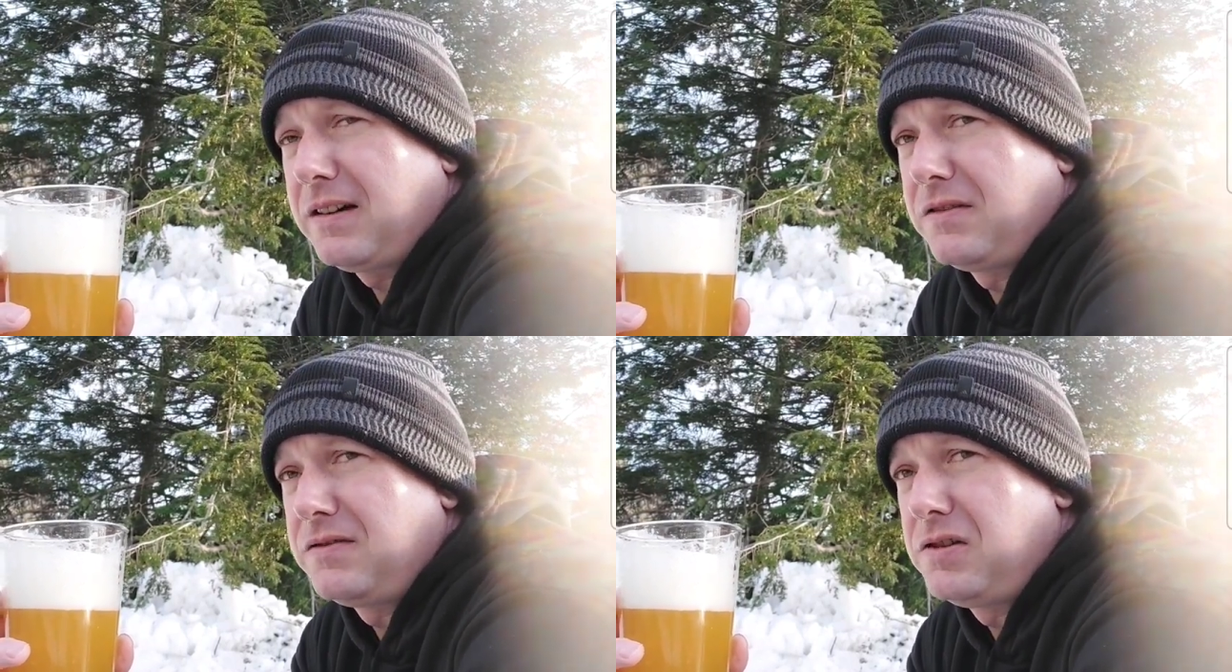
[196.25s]

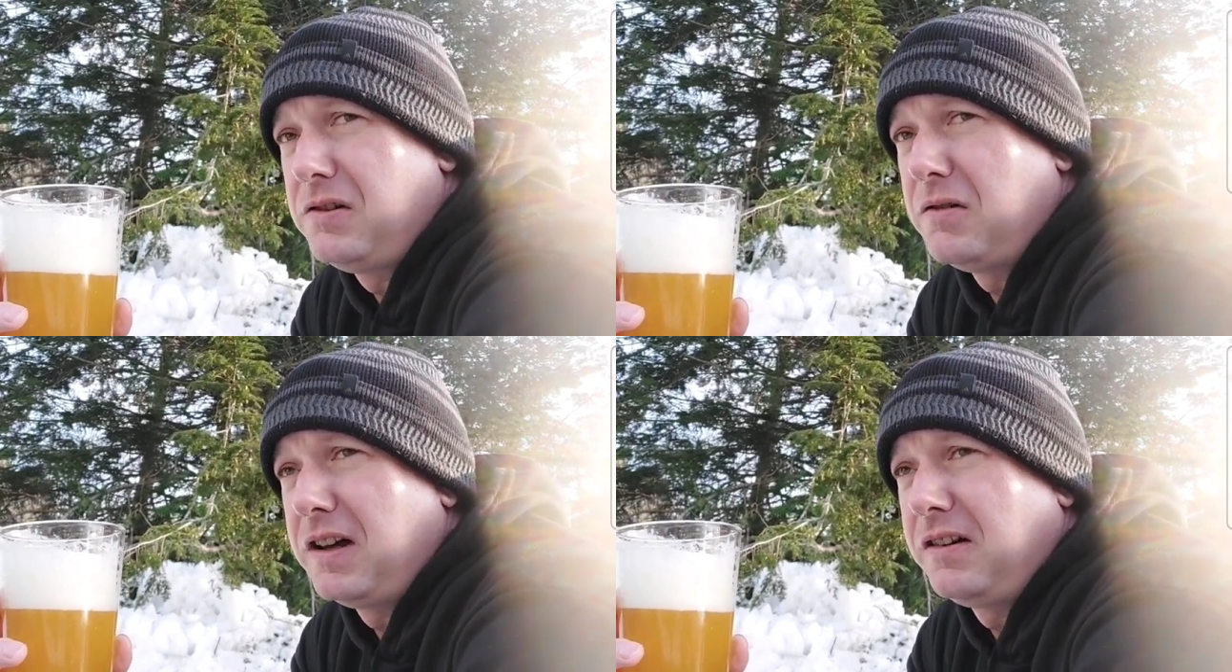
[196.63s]
There's
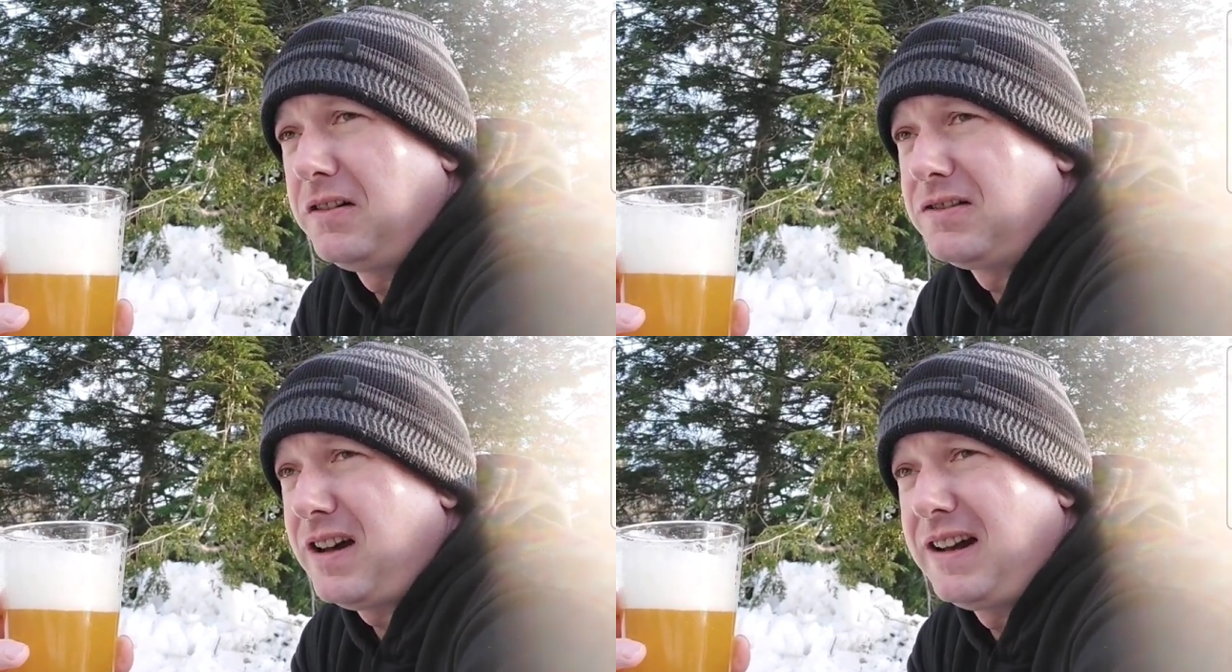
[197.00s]
two
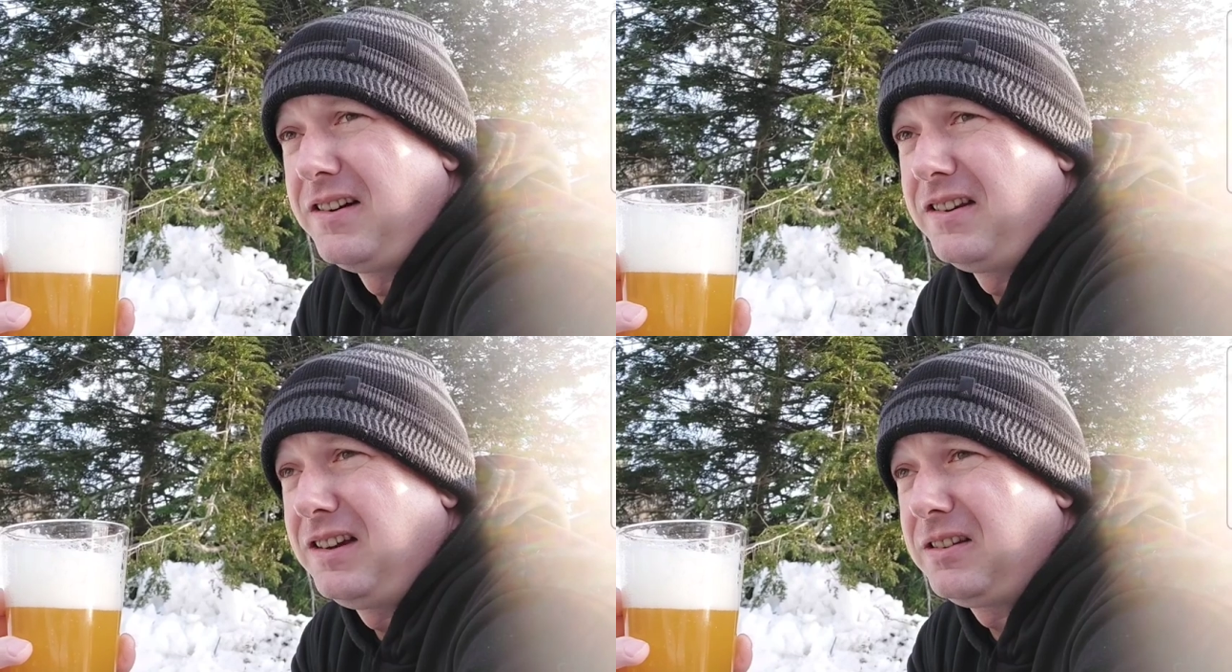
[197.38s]
others. I
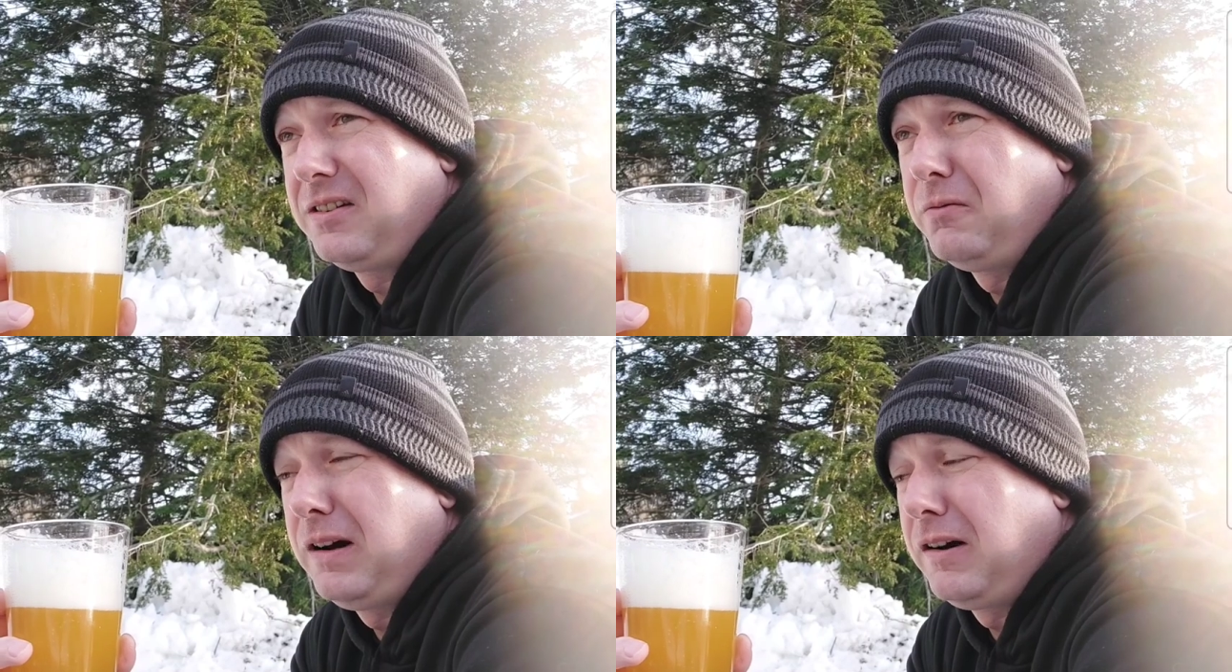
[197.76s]
don't think
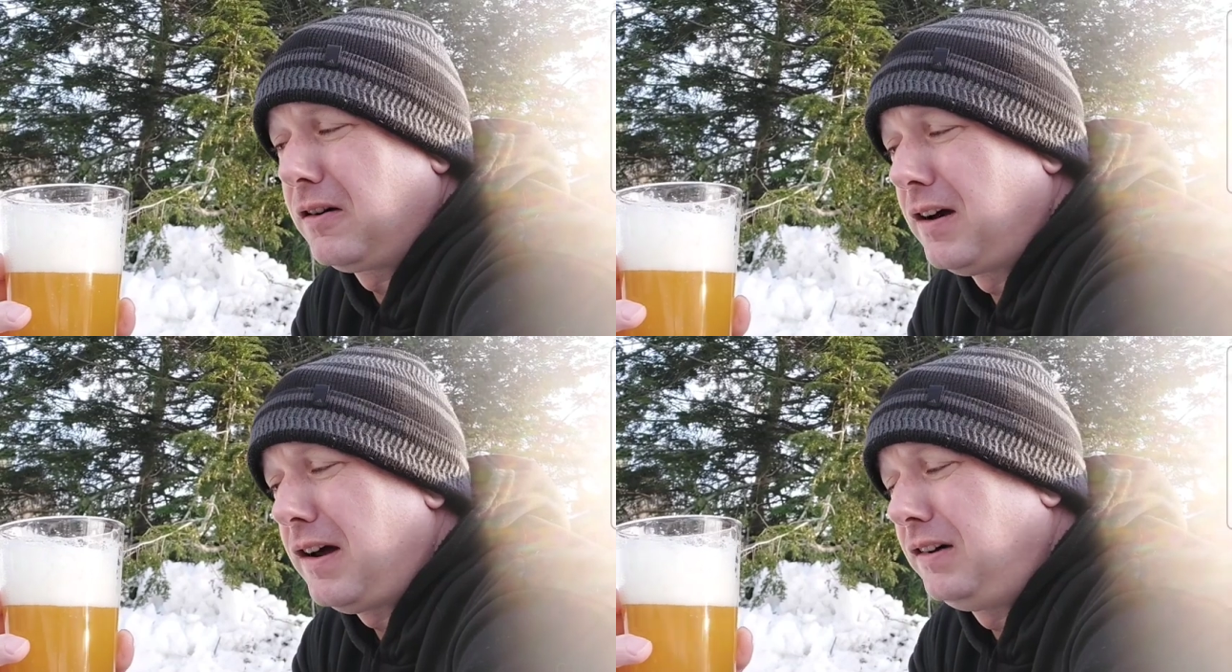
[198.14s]
they're weird
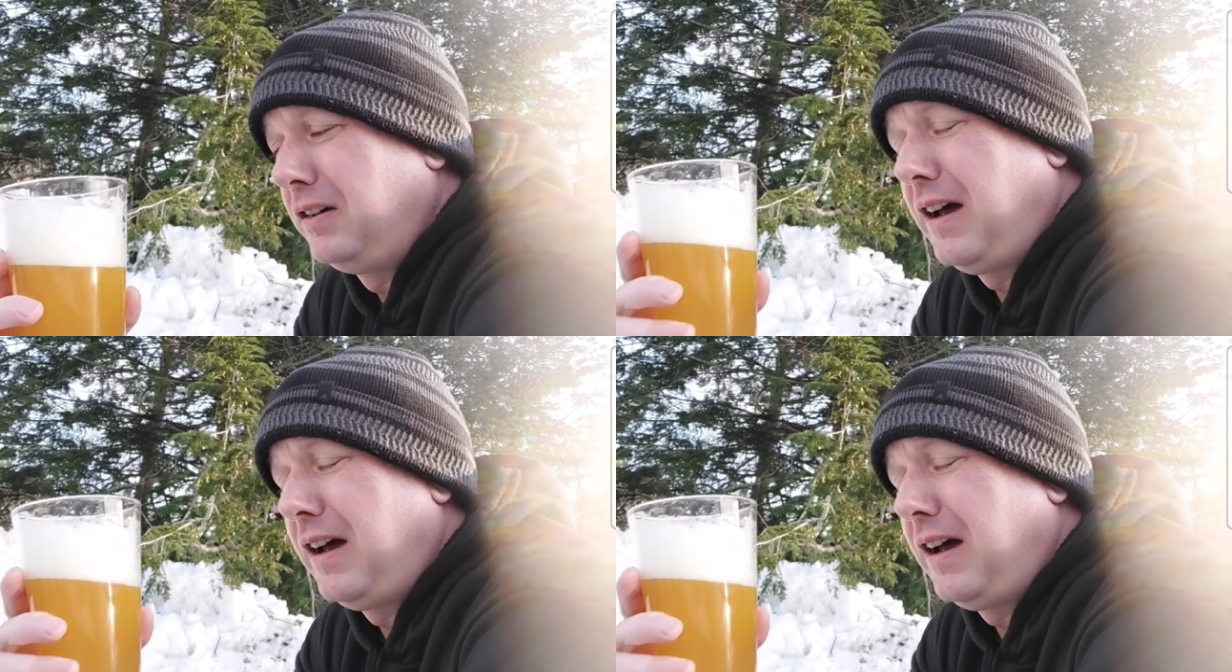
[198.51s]
at all.